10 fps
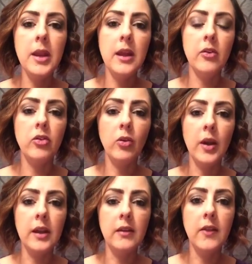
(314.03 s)
has
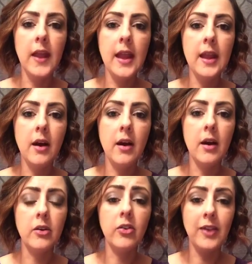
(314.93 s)
joined, they
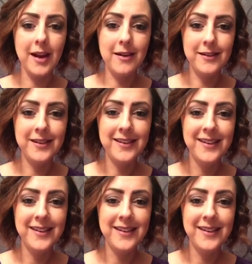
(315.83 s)
are scared.